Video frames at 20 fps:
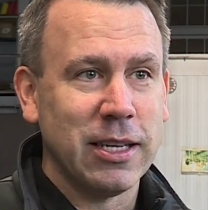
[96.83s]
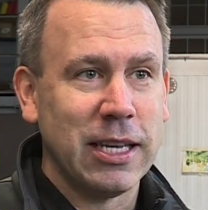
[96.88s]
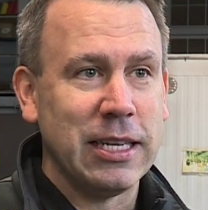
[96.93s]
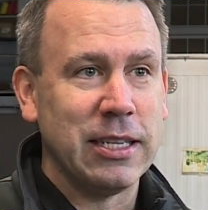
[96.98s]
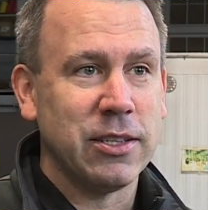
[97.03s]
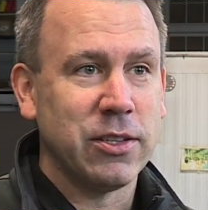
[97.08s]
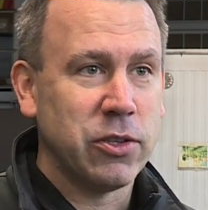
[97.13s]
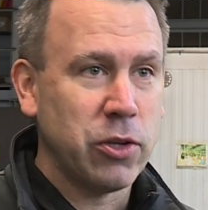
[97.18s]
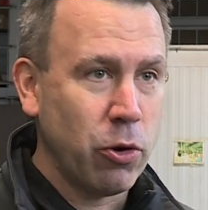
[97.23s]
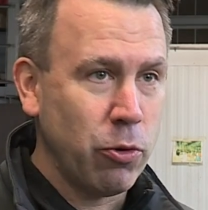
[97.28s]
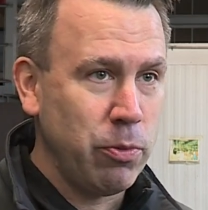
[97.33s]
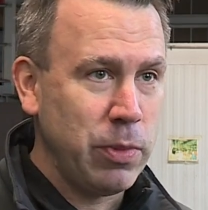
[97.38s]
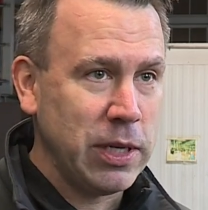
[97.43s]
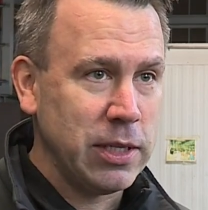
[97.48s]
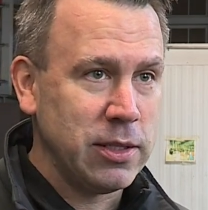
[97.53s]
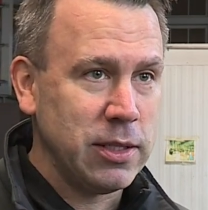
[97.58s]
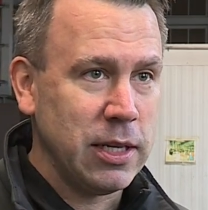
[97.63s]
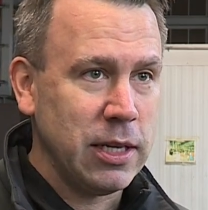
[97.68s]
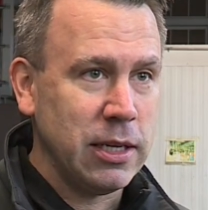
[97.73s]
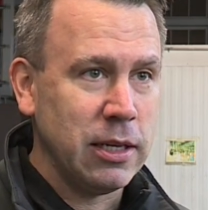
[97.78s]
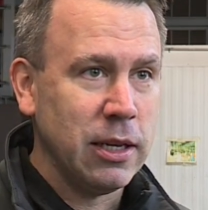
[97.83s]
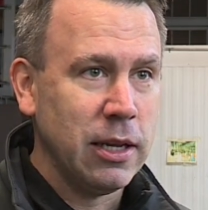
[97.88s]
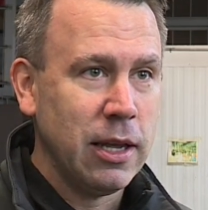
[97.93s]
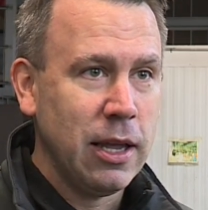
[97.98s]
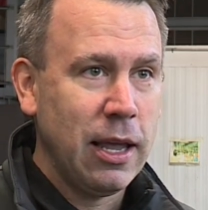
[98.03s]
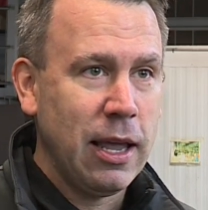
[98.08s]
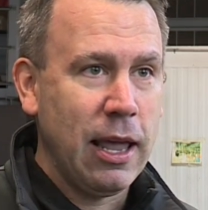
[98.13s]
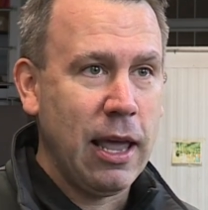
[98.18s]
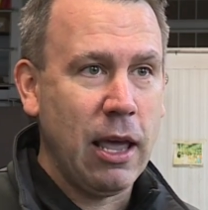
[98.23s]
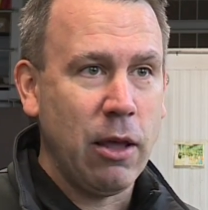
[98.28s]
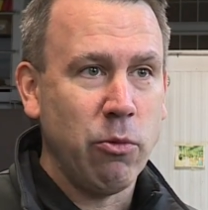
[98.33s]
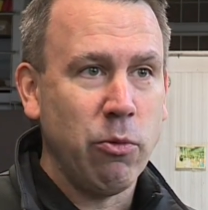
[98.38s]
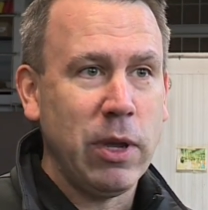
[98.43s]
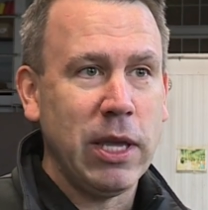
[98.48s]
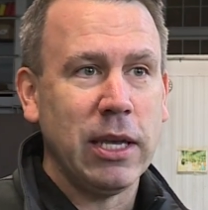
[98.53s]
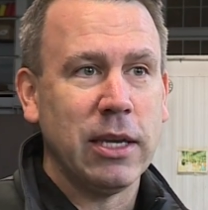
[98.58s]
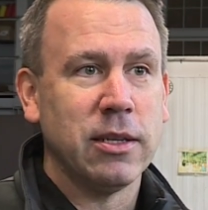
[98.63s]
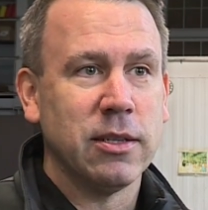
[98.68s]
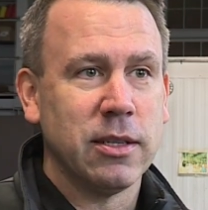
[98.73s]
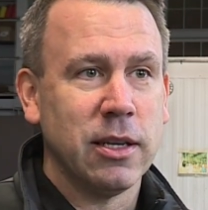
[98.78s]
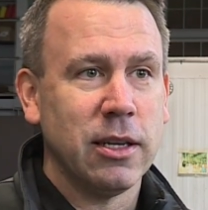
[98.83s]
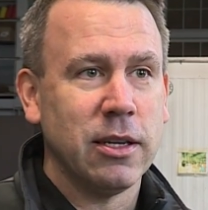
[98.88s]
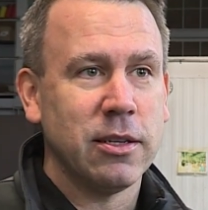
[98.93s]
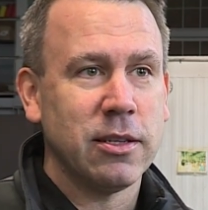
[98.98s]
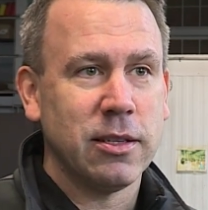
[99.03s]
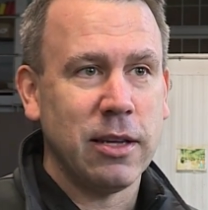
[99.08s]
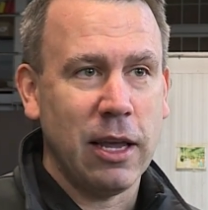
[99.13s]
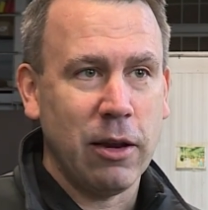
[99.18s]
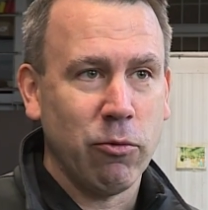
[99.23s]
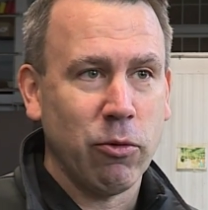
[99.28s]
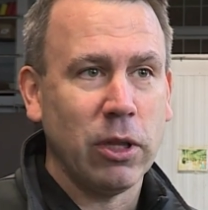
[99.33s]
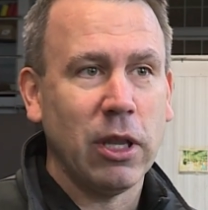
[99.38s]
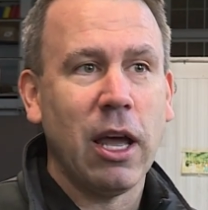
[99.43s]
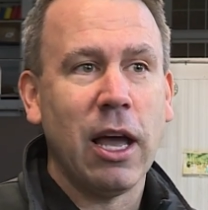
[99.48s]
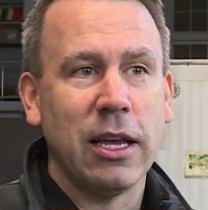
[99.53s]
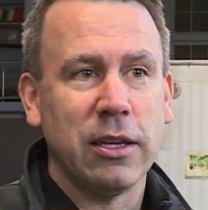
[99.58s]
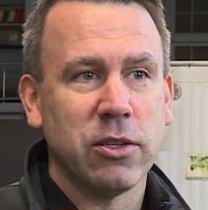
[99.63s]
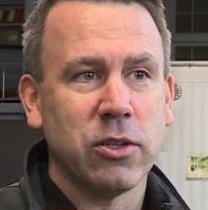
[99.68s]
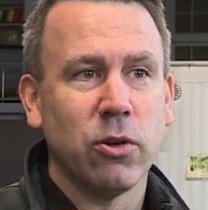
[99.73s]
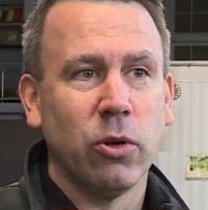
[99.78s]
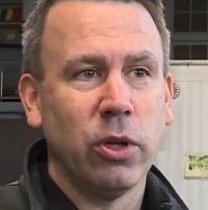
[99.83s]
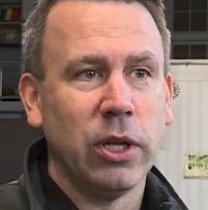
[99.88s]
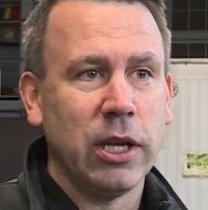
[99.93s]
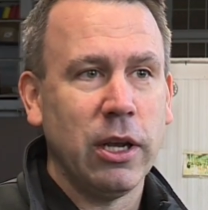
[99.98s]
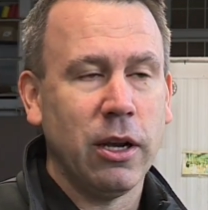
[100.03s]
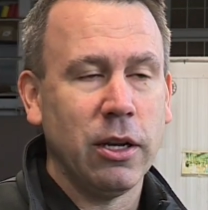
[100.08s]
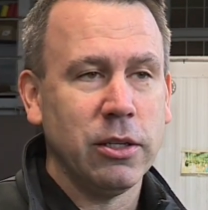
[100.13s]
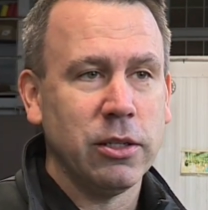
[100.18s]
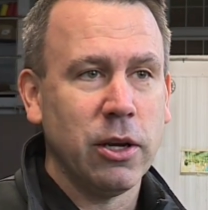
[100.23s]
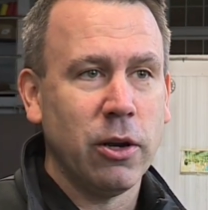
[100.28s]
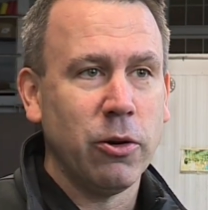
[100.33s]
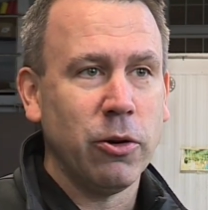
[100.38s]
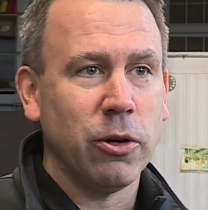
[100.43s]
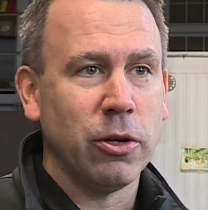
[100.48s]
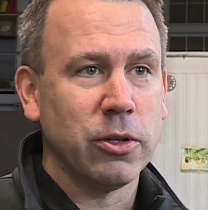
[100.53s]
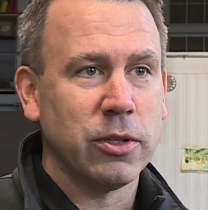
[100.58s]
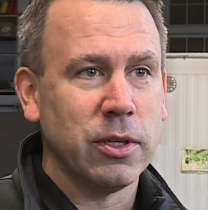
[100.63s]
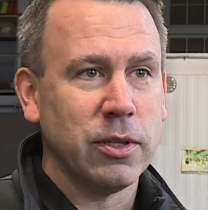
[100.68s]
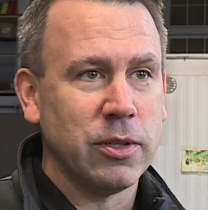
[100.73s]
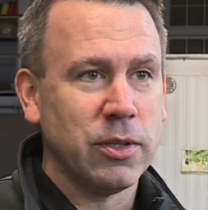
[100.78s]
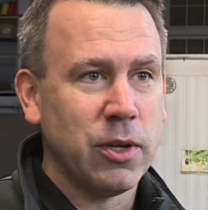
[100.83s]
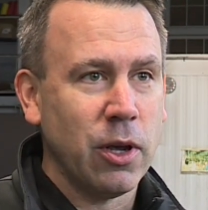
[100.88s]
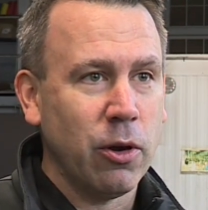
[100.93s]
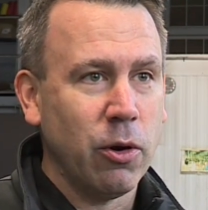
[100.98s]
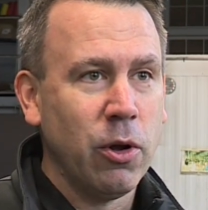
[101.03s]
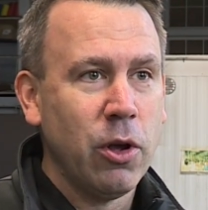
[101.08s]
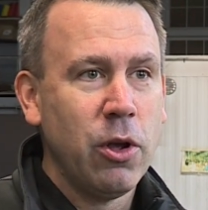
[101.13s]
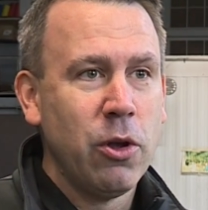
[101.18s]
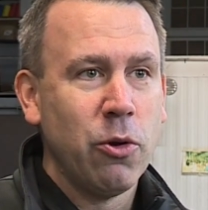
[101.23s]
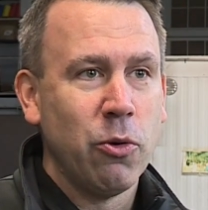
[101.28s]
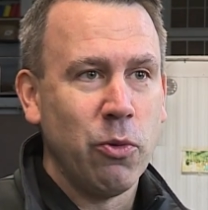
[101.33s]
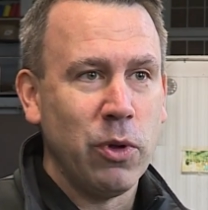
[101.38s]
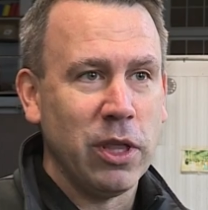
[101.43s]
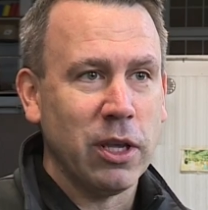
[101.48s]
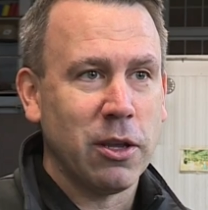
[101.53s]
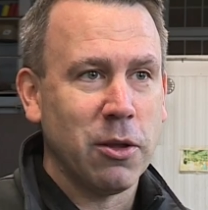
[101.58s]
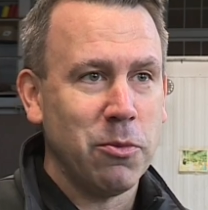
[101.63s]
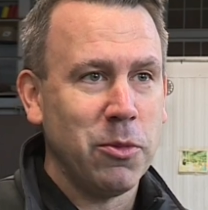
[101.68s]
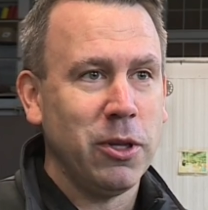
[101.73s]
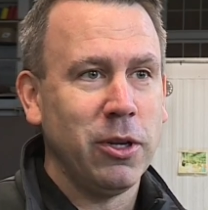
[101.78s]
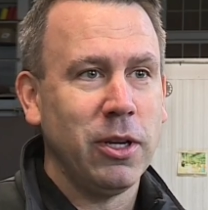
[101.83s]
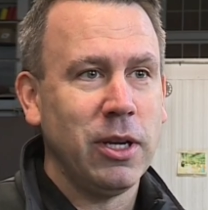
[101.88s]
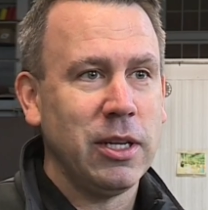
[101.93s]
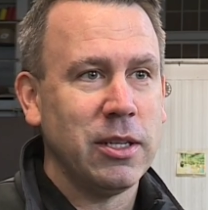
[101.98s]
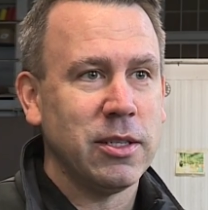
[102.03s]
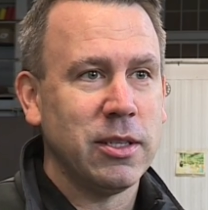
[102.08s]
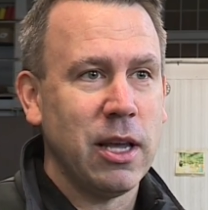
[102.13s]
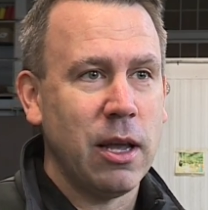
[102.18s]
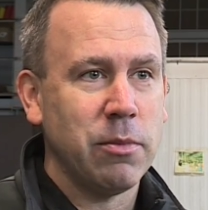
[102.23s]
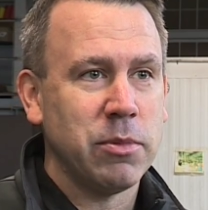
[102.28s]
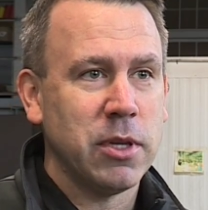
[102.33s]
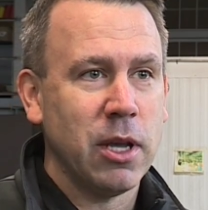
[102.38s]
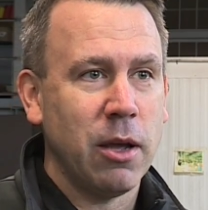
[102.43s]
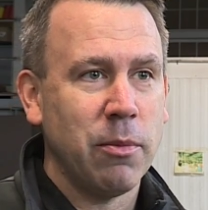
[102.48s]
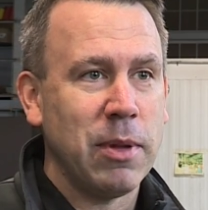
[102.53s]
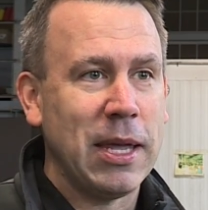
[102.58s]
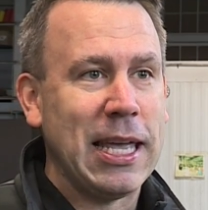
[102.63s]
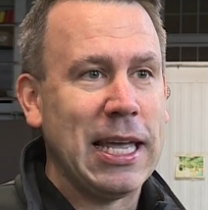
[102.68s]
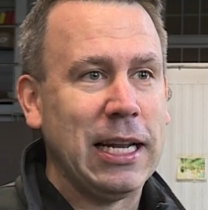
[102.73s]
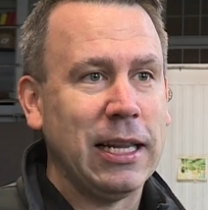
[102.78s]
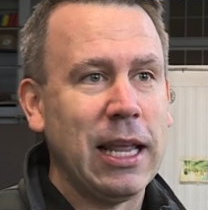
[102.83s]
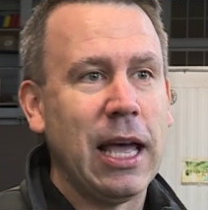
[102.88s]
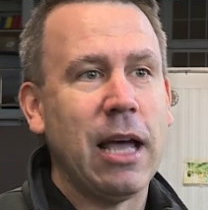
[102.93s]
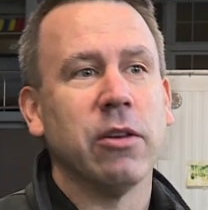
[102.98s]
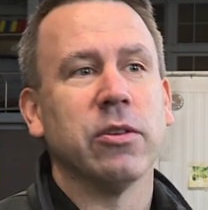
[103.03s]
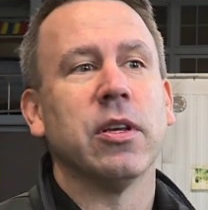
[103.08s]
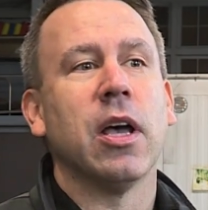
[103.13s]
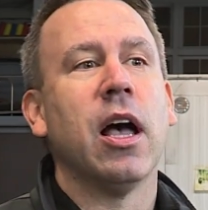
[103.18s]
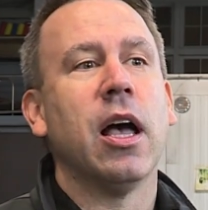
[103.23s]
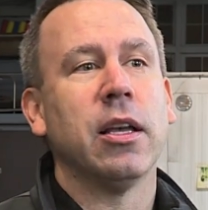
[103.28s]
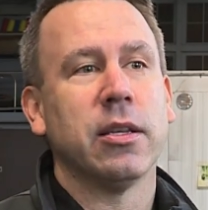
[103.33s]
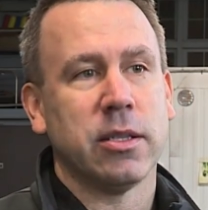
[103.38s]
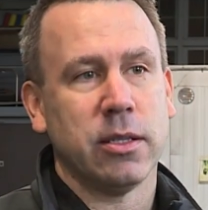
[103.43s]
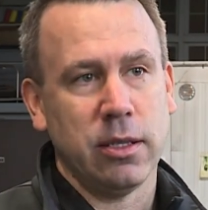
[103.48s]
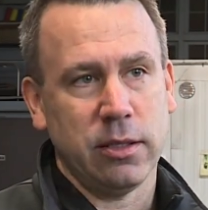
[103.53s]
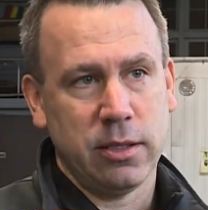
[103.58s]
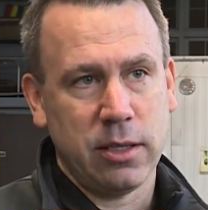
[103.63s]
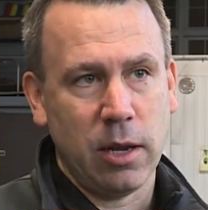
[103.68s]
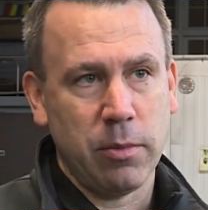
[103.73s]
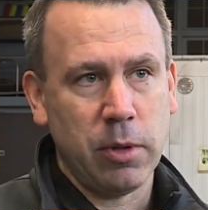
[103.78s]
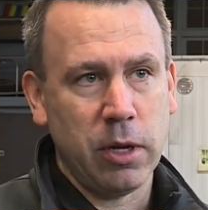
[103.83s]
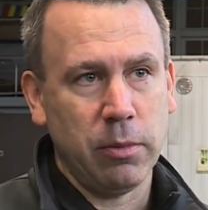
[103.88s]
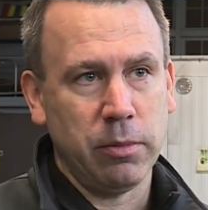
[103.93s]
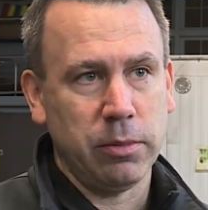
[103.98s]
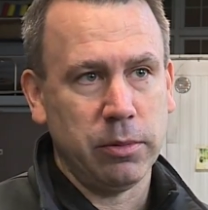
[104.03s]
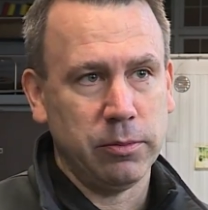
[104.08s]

It's so busy and we exist and rely solely on donors. And so when the community steps up, it allows us to step up.